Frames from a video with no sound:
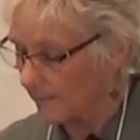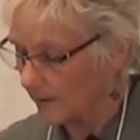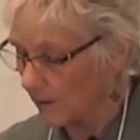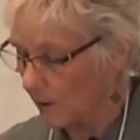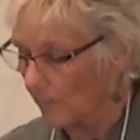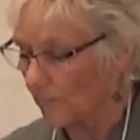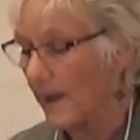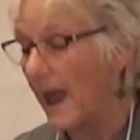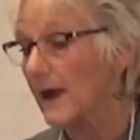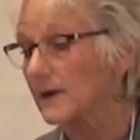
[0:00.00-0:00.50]

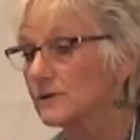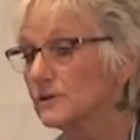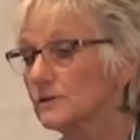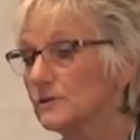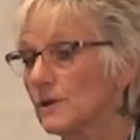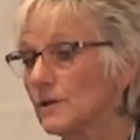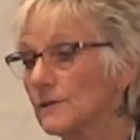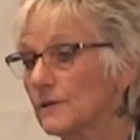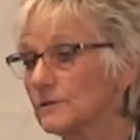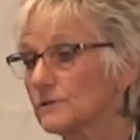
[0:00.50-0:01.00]
go back
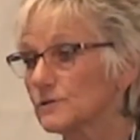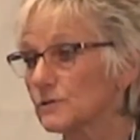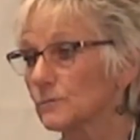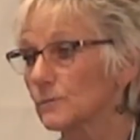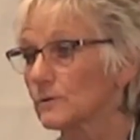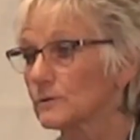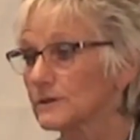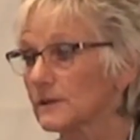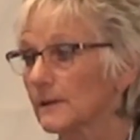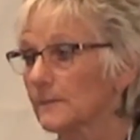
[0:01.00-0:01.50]
to the
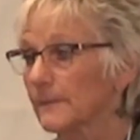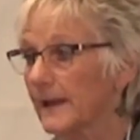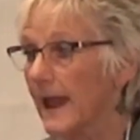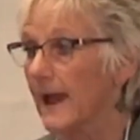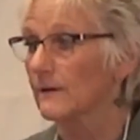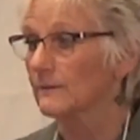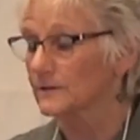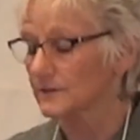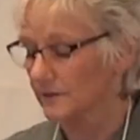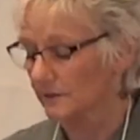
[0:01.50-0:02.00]
Jerusalem
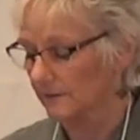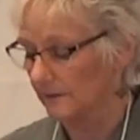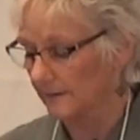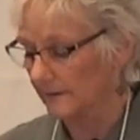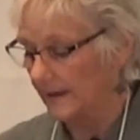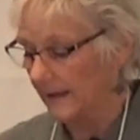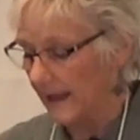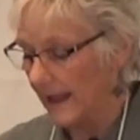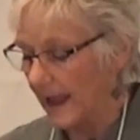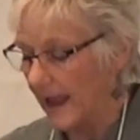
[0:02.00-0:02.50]
council
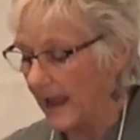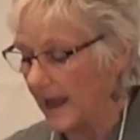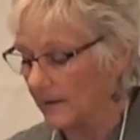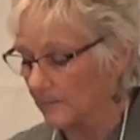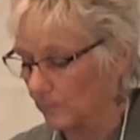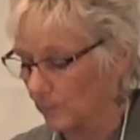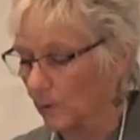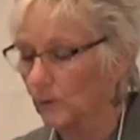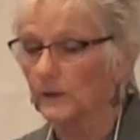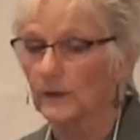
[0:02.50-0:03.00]

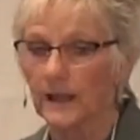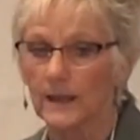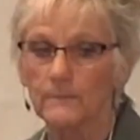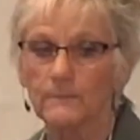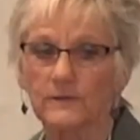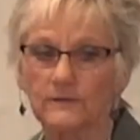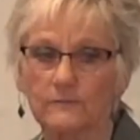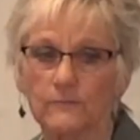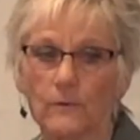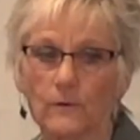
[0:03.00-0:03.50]
and
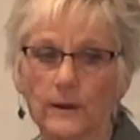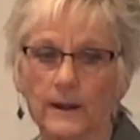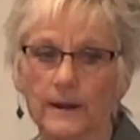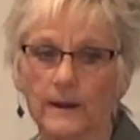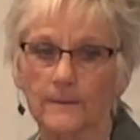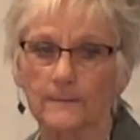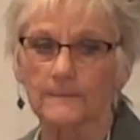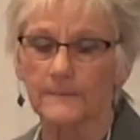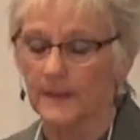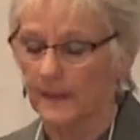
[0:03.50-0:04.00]
proclaim before
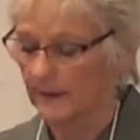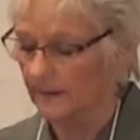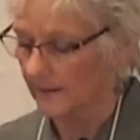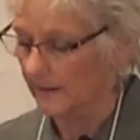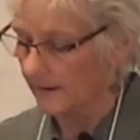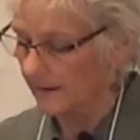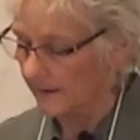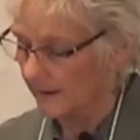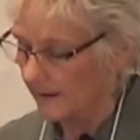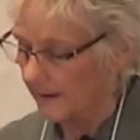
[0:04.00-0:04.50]
him
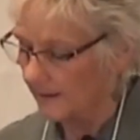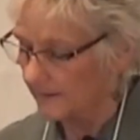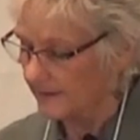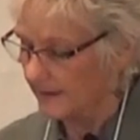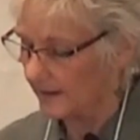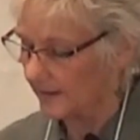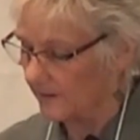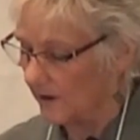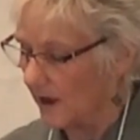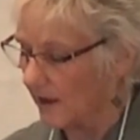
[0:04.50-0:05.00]

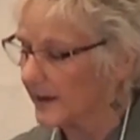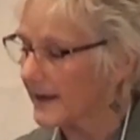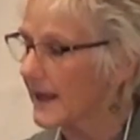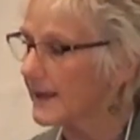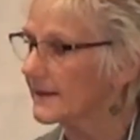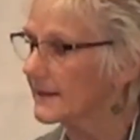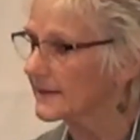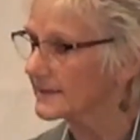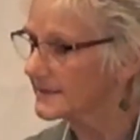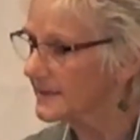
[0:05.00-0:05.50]
that God
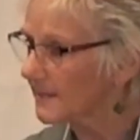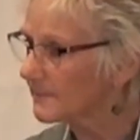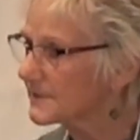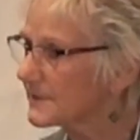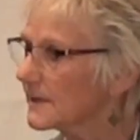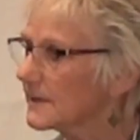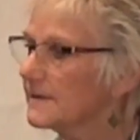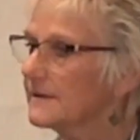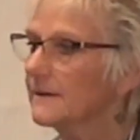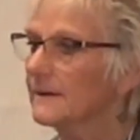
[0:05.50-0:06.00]
had
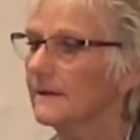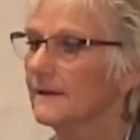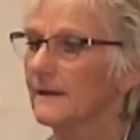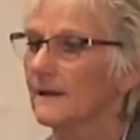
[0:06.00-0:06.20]
accepted